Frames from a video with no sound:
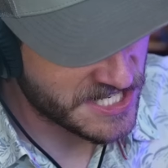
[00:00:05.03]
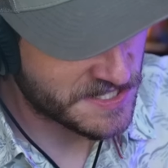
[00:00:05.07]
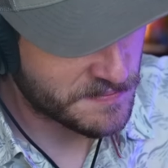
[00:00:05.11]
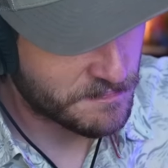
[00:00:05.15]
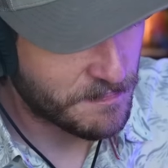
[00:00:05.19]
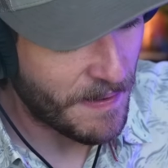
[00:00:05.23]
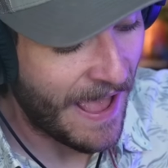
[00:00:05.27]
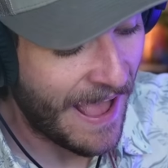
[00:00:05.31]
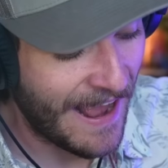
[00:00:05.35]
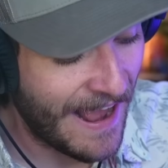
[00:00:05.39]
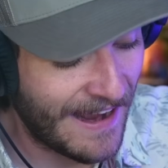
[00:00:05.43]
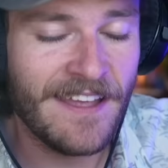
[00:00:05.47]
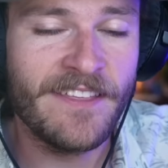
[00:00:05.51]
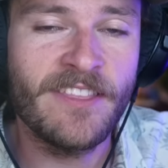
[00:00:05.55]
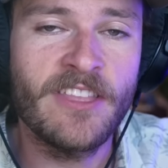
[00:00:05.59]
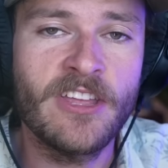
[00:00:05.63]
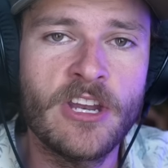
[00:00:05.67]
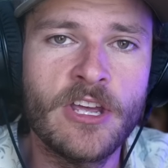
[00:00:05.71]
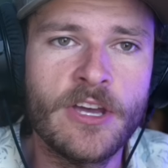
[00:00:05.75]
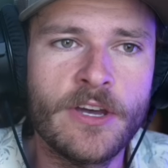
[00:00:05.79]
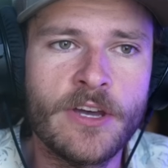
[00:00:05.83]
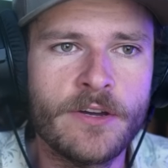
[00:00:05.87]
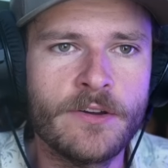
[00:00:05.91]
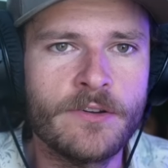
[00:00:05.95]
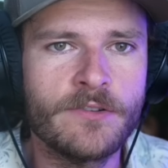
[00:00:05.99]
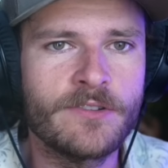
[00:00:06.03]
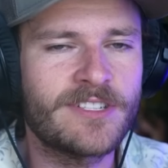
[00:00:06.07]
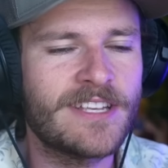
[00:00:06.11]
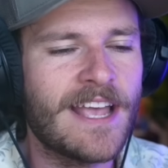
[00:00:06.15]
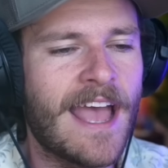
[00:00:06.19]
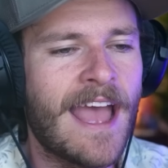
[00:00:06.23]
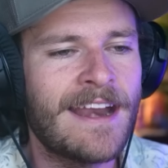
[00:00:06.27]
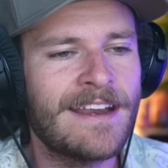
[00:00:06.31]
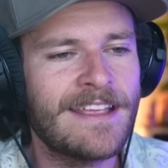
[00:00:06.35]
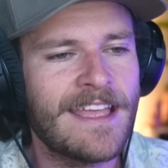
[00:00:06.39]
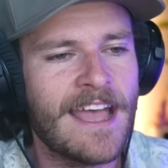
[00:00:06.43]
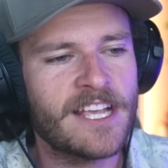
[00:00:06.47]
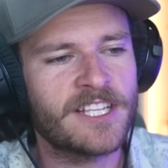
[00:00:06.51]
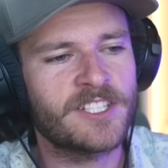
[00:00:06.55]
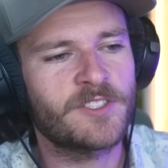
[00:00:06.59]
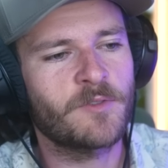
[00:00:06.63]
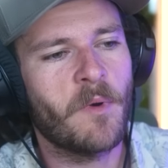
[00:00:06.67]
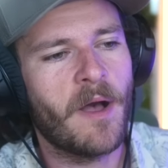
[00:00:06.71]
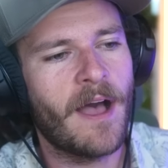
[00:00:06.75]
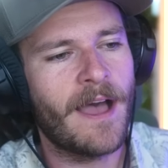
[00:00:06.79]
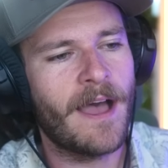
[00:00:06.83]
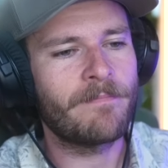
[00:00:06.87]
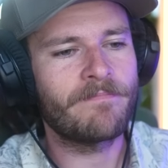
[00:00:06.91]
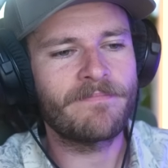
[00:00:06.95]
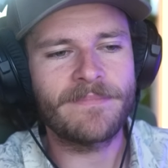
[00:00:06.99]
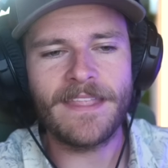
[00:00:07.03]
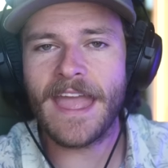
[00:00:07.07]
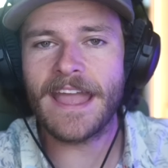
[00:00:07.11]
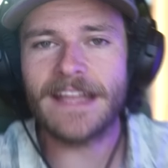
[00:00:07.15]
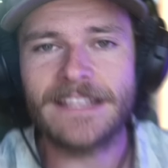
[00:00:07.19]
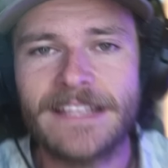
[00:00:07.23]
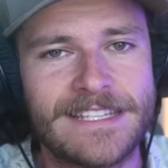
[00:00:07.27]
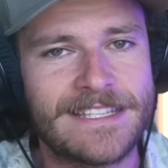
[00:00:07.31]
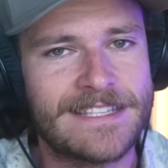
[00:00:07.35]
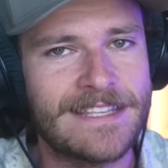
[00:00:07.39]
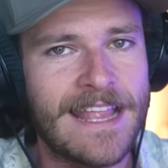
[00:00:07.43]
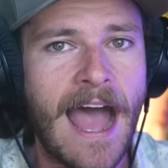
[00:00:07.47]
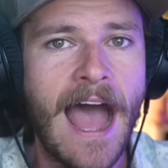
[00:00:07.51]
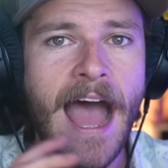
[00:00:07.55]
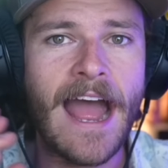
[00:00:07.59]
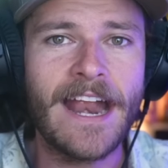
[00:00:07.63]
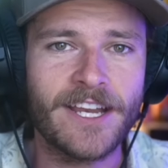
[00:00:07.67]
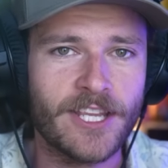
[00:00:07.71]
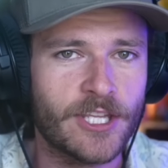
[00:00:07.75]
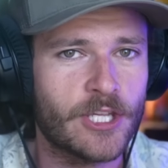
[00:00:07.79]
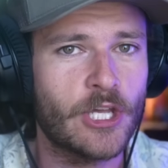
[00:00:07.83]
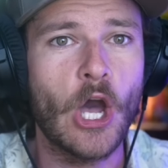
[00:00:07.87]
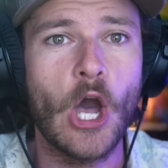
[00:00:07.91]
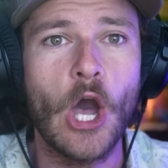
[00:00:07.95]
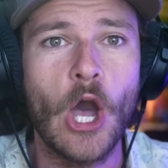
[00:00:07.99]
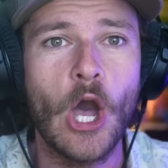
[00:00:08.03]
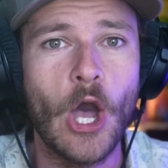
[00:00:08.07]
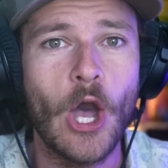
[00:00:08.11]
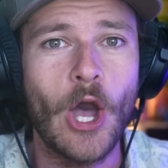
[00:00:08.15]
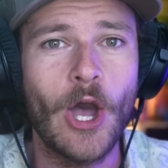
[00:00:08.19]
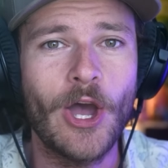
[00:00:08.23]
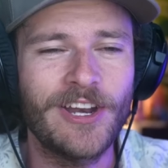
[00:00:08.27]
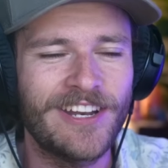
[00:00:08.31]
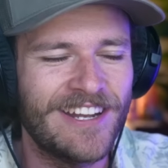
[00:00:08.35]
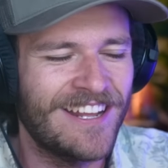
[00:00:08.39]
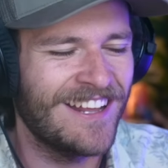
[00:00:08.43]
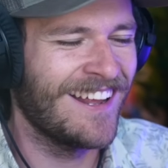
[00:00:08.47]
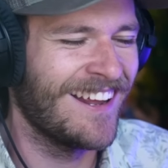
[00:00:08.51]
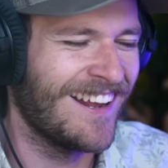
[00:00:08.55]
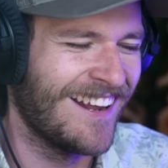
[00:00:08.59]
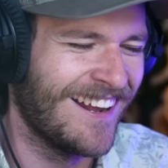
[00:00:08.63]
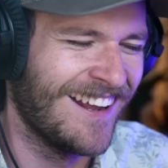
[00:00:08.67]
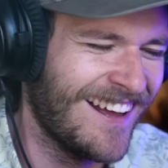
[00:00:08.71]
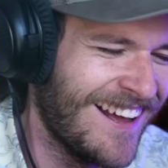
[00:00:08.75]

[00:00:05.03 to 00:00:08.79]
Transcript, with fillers: She's back in the news, and guess what? It's not good!